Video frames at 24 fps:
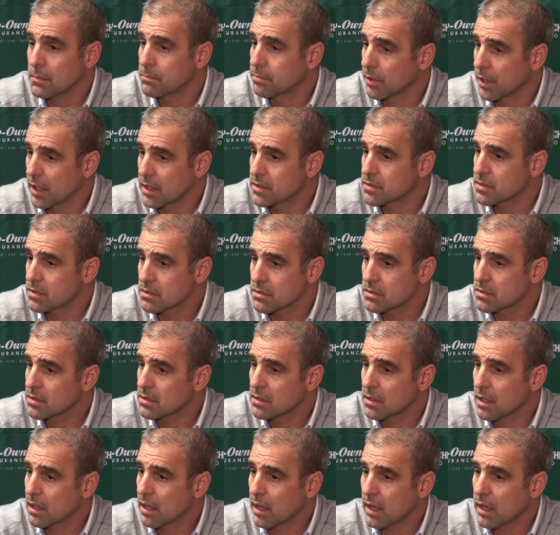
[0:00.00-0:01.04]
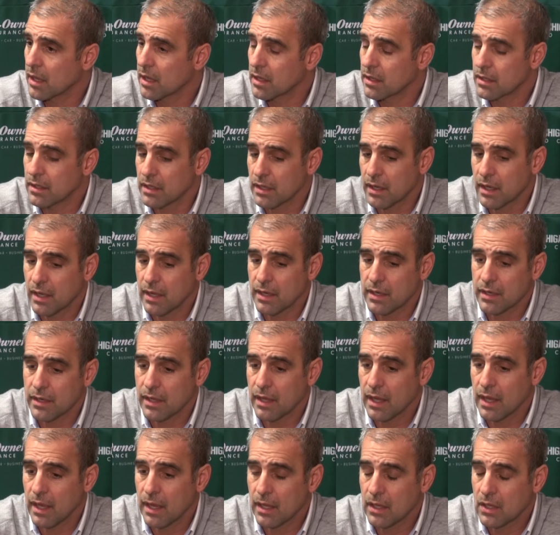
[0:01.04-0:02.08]
places, and and
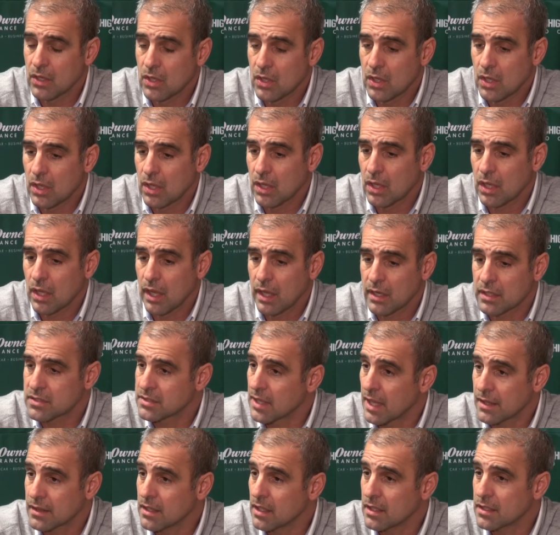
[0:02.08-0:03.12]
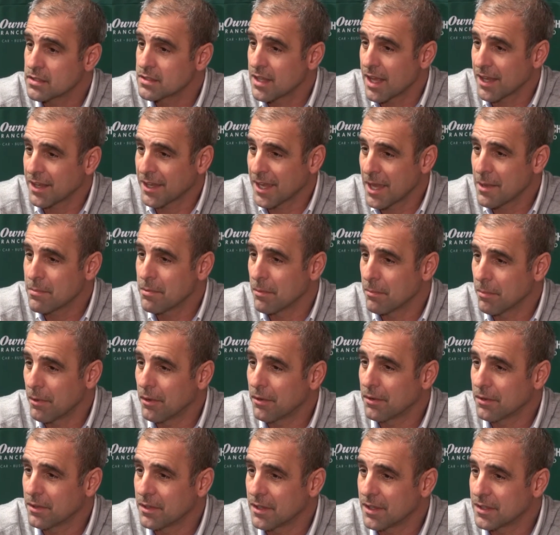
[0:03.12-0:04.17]
uh, and it's not that he's not
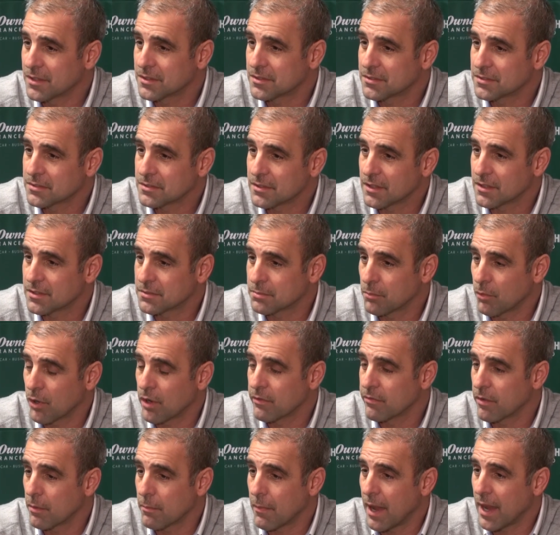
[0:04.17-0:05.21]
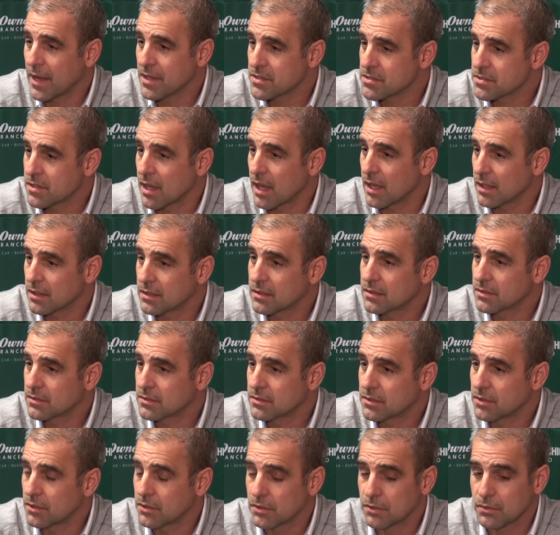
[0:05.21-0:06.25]
capable. It's it's more of a mindset
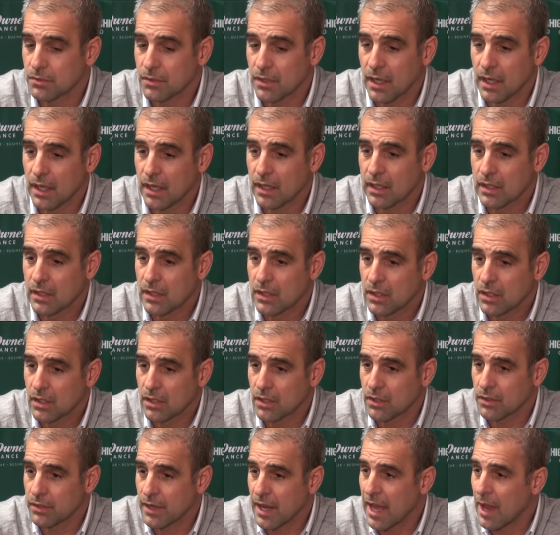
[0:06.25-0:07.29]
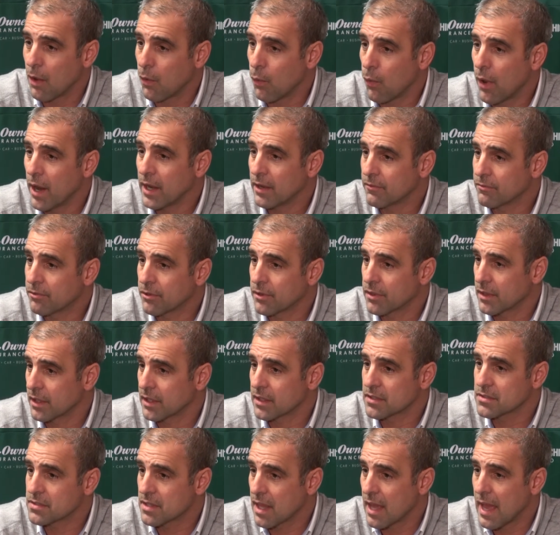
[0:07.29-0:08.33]
to uh, you know not wait for
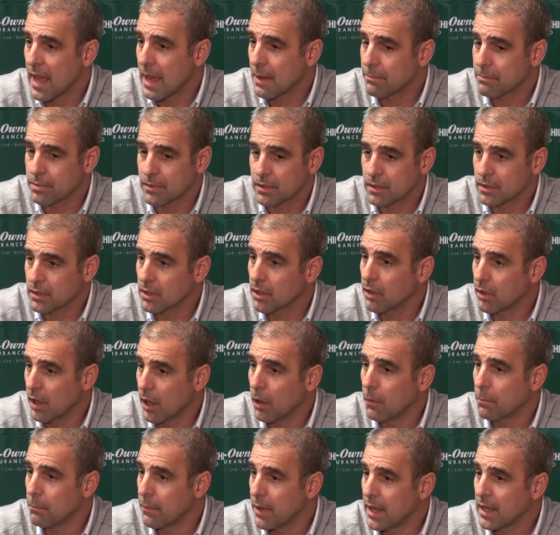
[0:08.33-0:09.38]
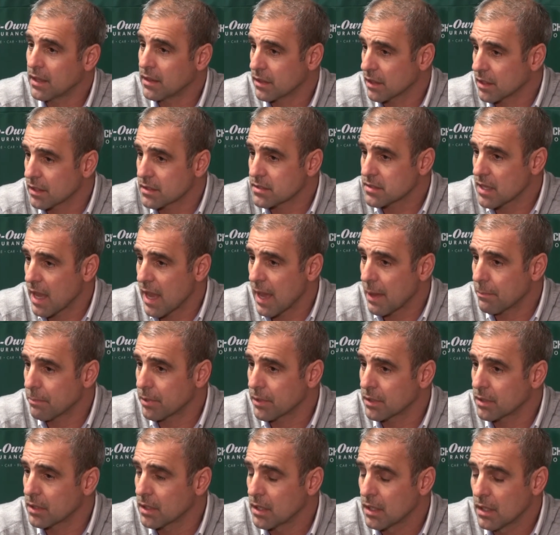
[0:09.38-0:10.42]
things to happen to go help make things
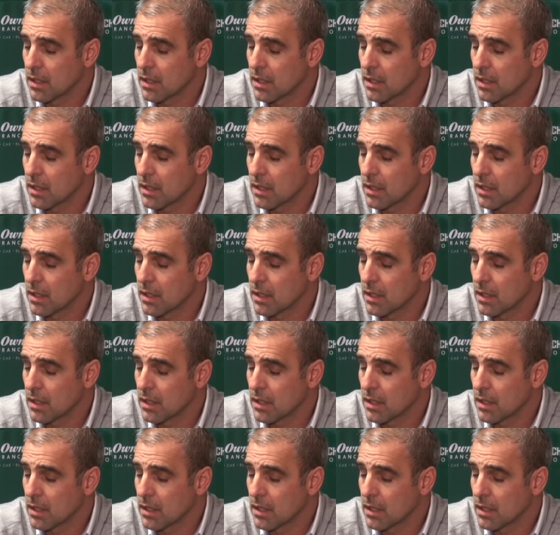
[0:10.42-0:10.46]
happen.